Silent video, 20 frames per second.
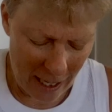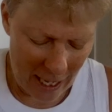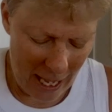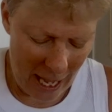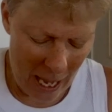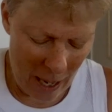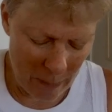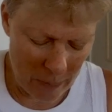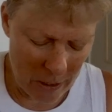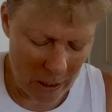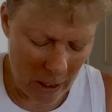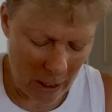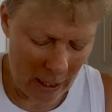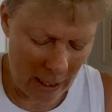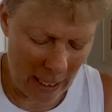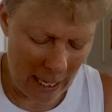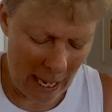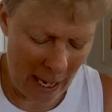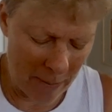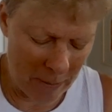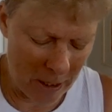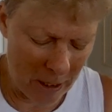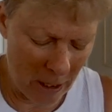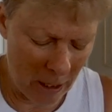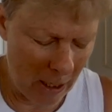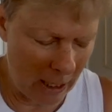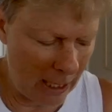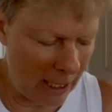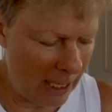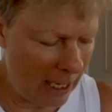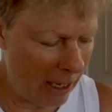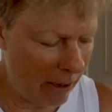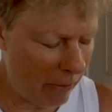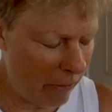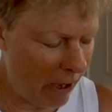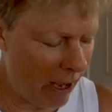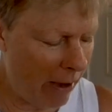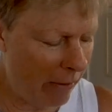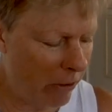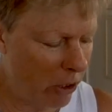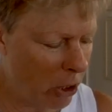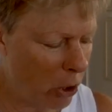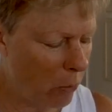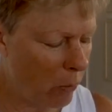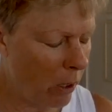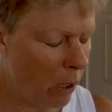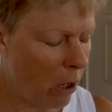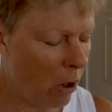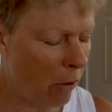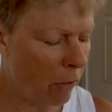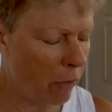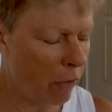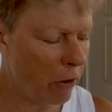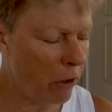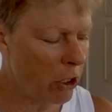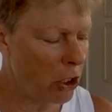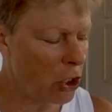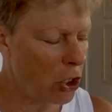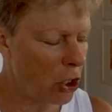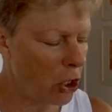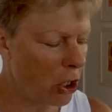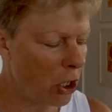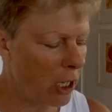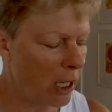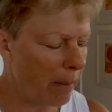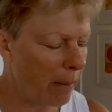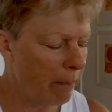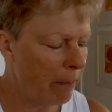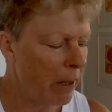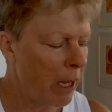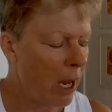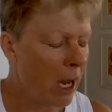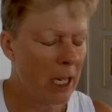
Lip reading: and I absolutely, absolutely love having you along for the journey.